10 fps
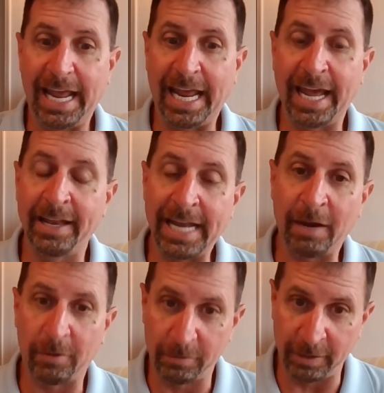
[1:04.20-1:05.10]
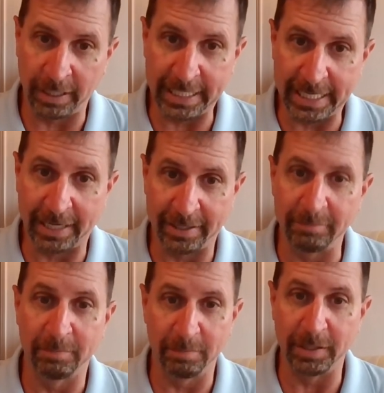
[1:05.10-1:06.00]
and now are really
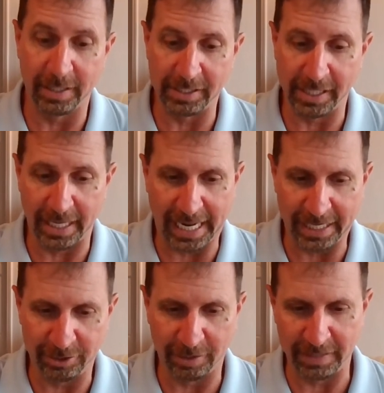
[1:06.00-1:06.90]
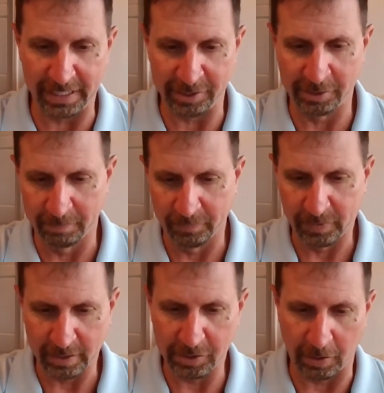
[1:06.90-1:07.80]
dated because of the age of these.
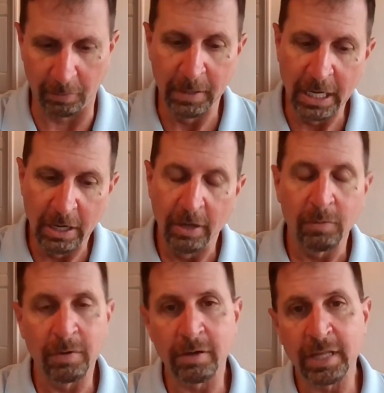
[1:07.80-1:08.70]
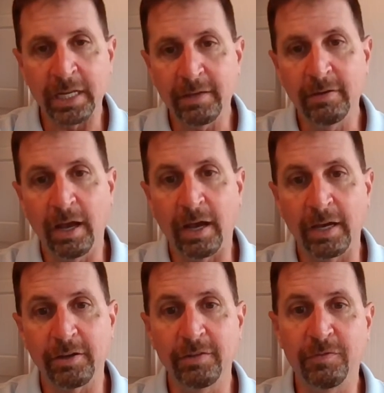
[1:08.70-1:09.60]
So what are they
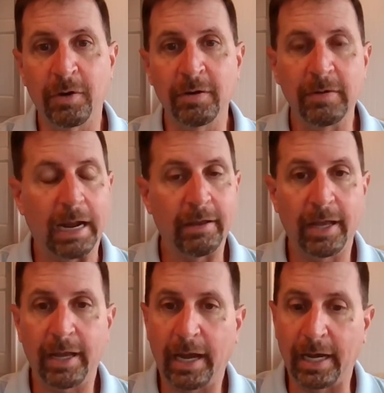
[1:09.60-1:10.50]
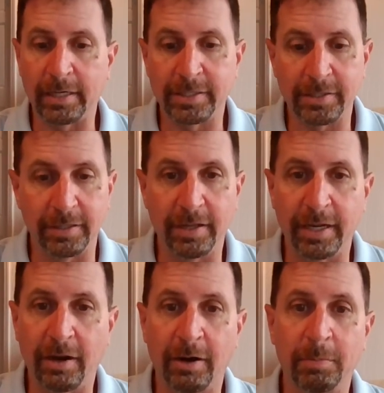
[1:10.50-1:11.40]
good for? Honestly,
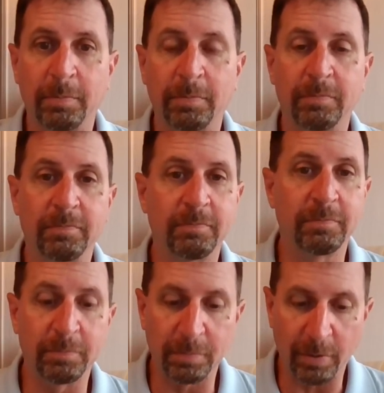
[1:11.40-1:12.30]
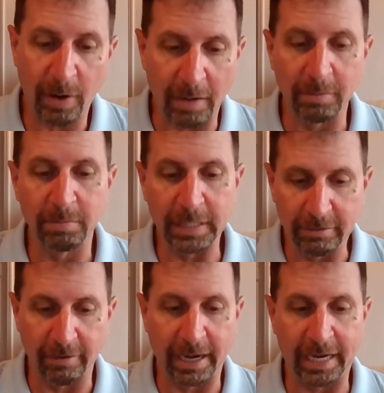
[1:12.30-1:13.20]
they are probably
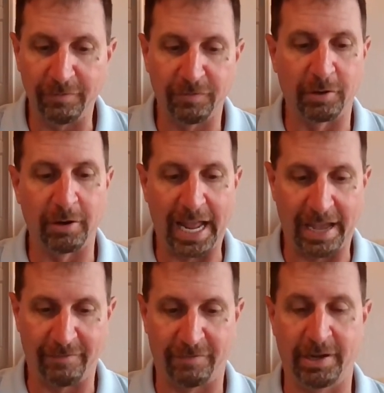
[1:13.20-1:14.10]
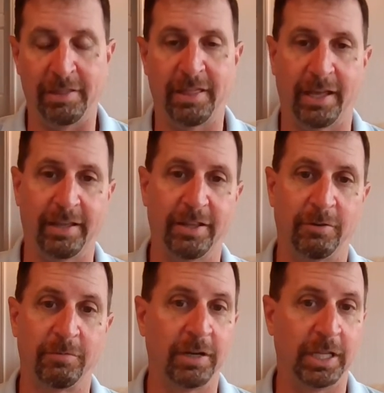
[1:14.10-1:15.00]
great for everything.
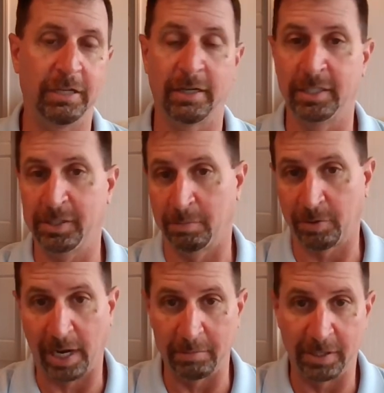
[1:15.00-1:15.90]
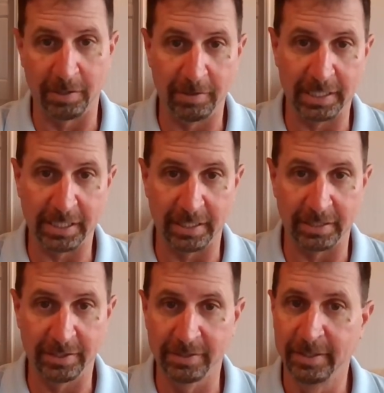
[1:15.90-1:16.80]
They're really good as a primary
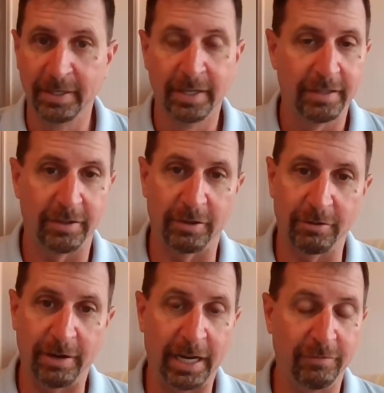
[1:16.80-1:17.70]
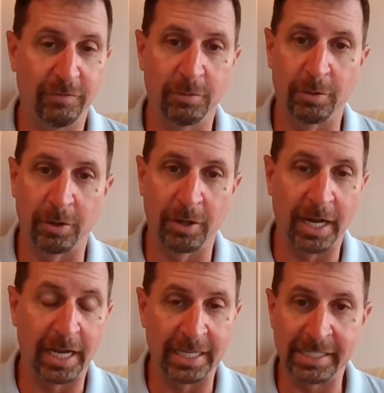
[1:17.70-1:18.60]
residence. They're great
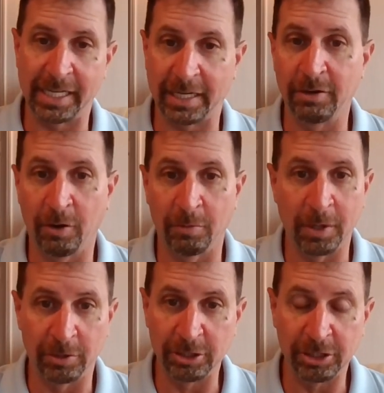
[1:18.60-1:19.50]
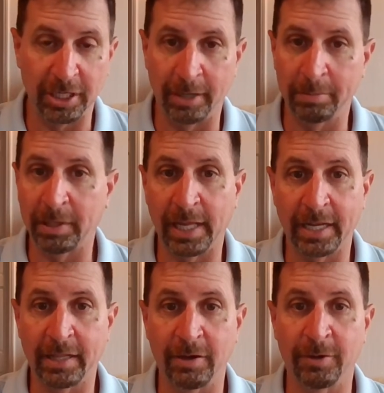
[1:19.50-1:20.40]
for second home ownership. A
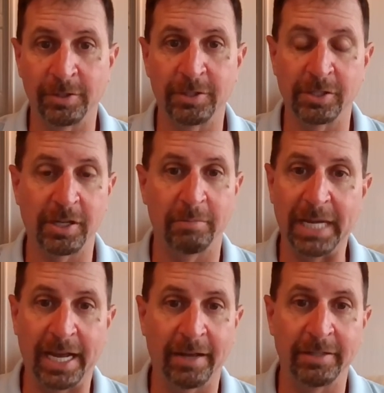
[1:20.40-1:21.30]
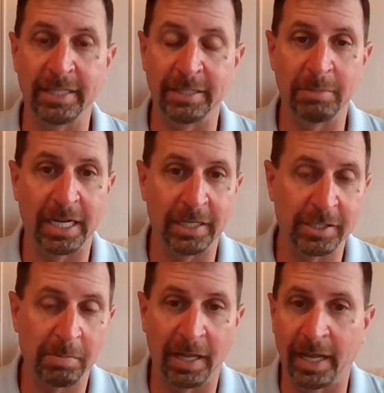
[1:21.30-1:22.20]
lot of the owners come down and they may
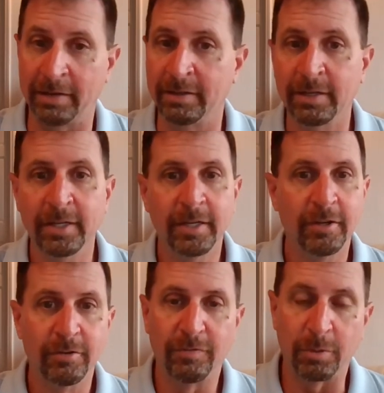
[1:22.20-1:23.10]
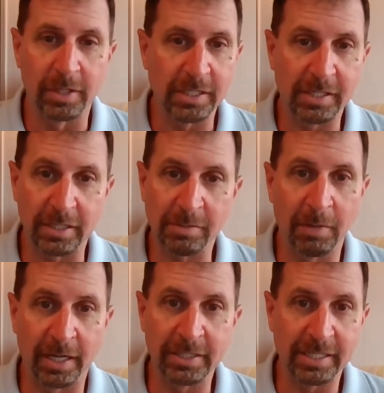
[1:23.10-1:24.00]
spend 4 to 6
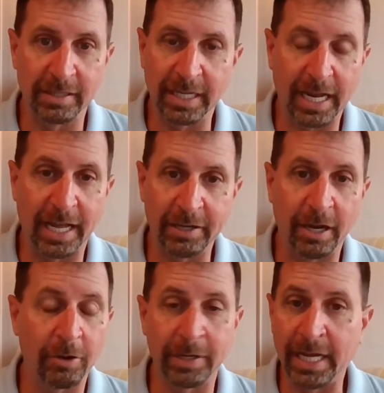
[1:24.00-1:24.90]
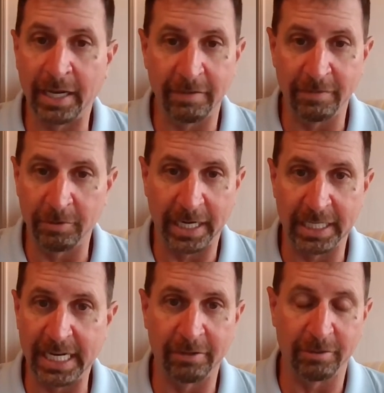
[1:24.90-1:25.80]
months in the condo and not even
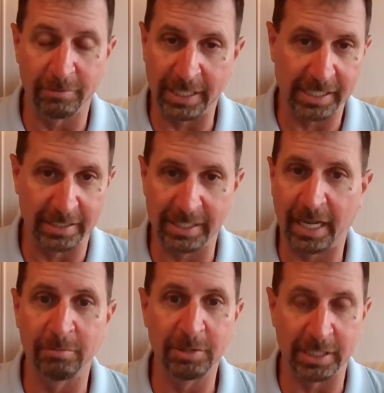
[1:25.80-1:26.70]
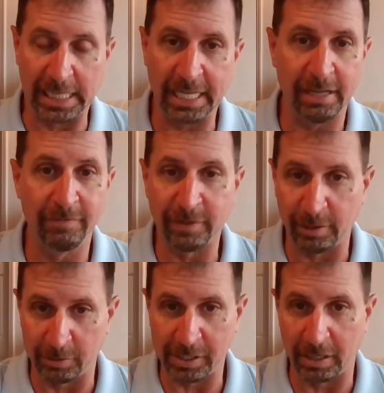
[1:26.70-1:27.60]
rent it out the rest of the time. Just leave,
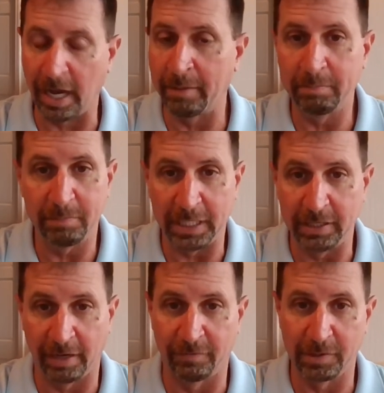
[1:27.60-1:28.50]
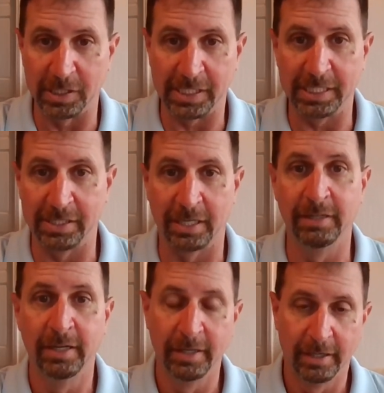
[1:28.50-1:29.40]
close it up, be done for the
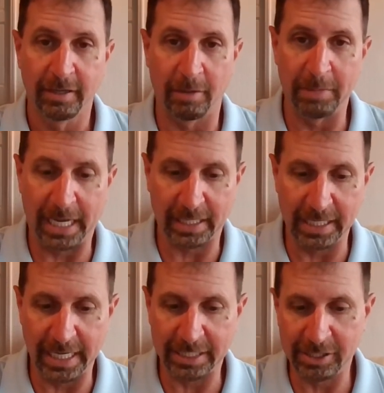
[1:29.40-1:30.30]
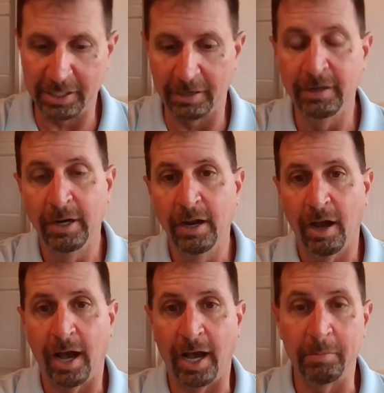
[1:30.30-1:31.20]
season, come back the next year.
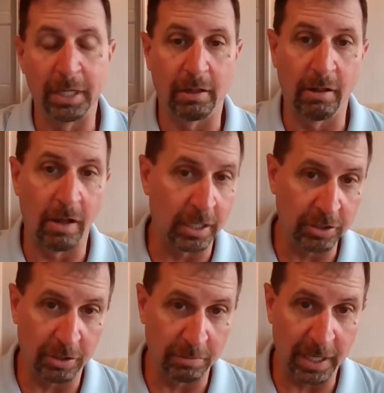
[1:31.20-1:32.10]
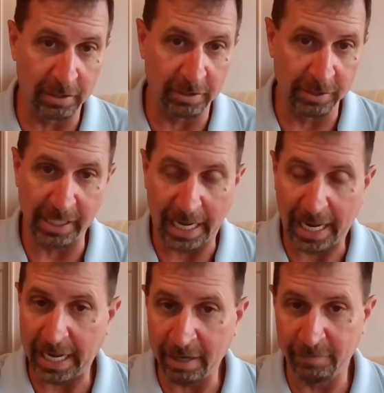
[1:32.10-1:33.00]
But long-term rentals
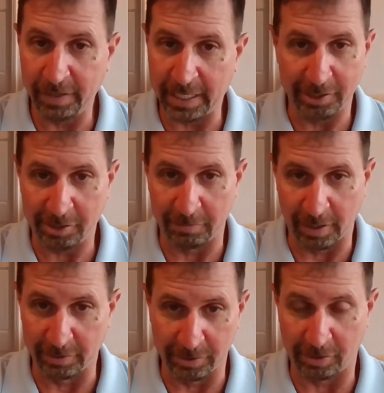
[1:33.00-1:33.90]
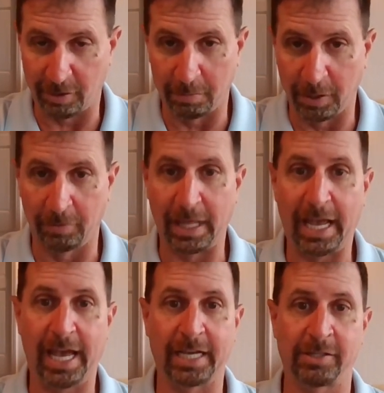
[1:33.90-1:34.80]
and vacation rentals are both
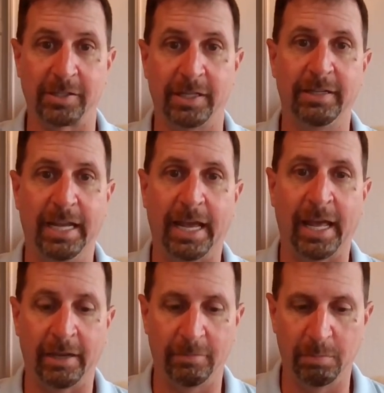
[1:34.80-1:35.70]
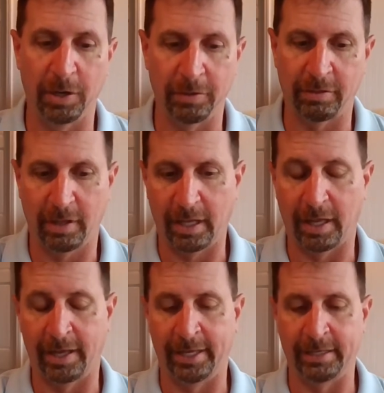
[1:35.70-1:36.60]
excellent at both
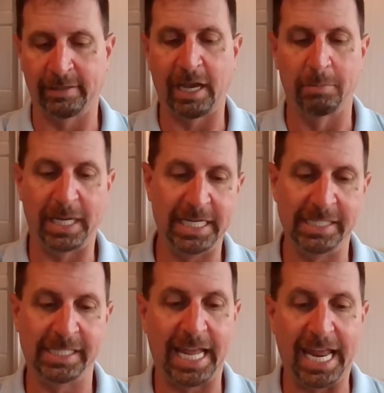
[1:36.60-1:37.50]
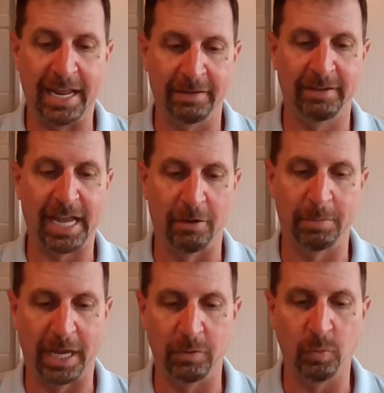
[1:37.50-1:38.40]
Cowpet East and
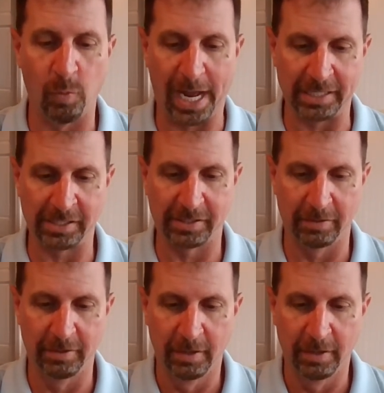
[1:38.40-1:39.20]
Cowpet West.